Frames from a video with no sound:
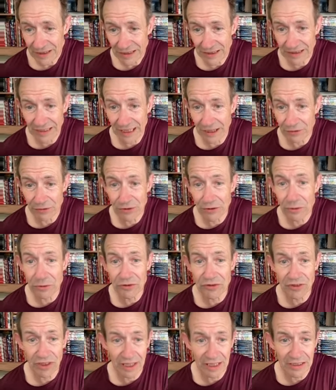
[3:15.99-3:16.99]
And now you can
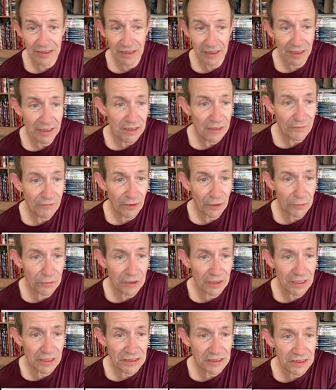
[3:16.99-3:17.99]
select a
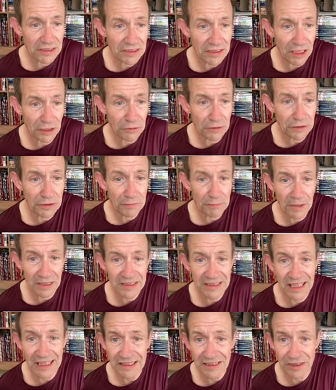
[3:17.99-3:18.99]
folder. Let's just go to my
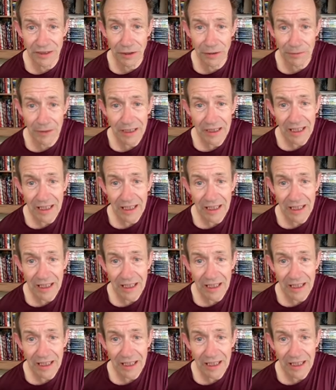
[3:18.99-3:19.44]
desktop.